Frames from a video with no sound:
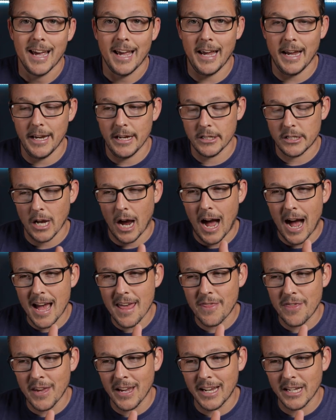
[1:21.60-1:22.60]
is
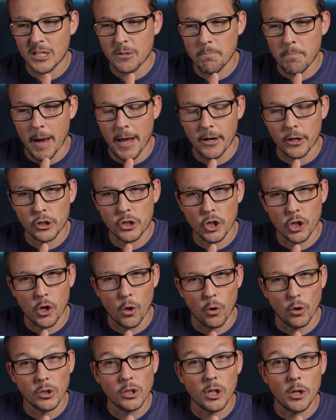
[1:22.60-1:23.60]
I think it's better to
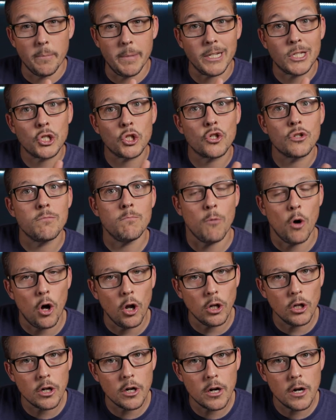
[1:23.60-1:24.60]
go a little bit
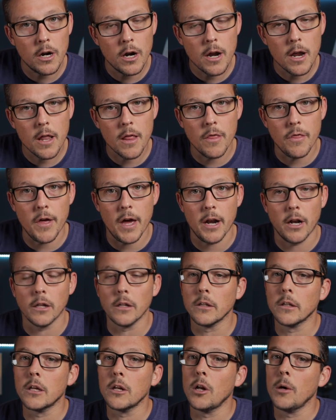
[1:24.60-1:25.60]
smaller than a
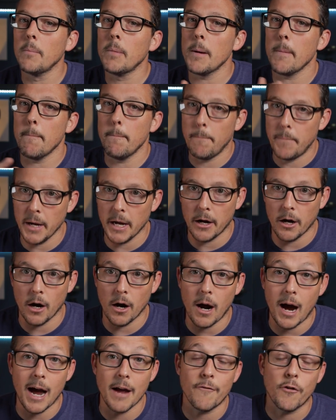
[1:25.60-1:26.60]
little bit
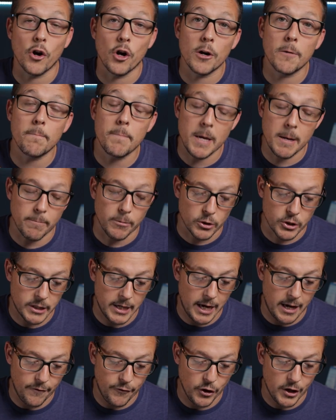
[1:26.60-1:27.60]
bigger. I've heard people
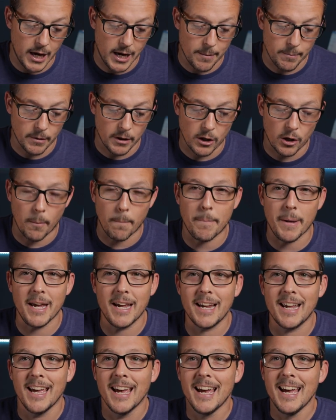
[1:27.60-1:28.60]
say if you get them a little
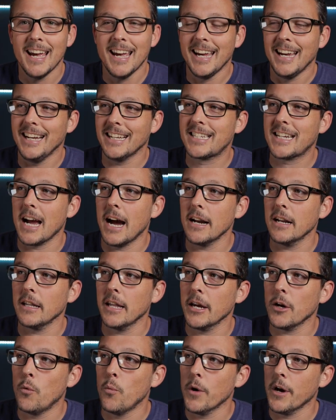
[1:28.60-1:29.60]
big, it's kind of
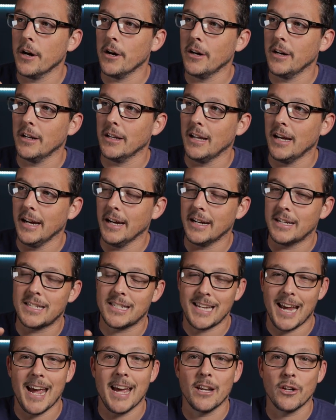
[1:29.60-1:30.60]
like wearing like
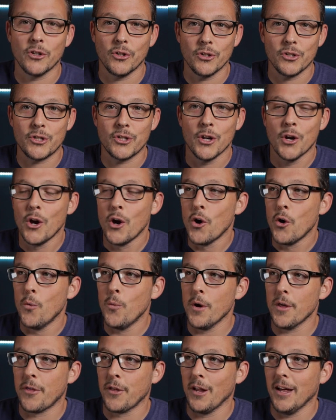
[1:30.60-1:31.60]
sandals
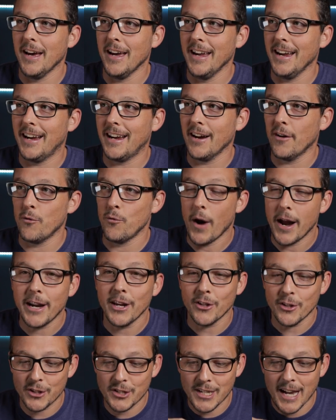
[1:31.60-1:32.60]
with like
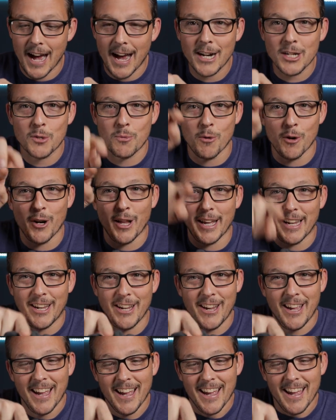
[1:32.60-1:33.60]
regular socks where
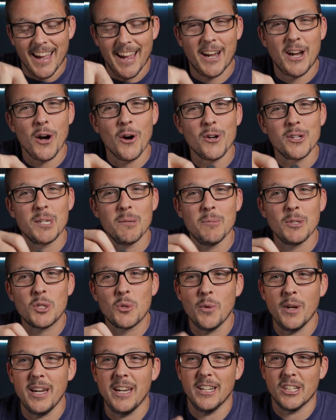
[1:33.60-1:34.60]
like it goes in
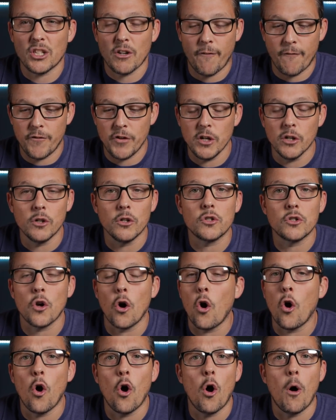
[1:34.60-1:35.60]
between. It just feels
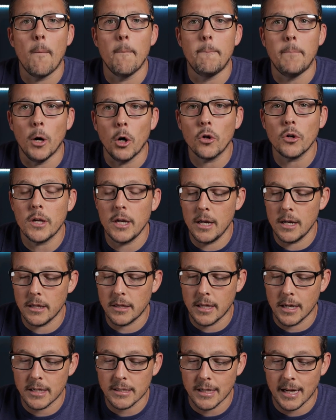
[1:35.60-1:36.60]
all bulky and
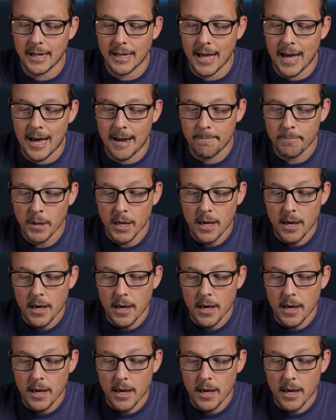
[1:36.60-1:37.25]
things like that.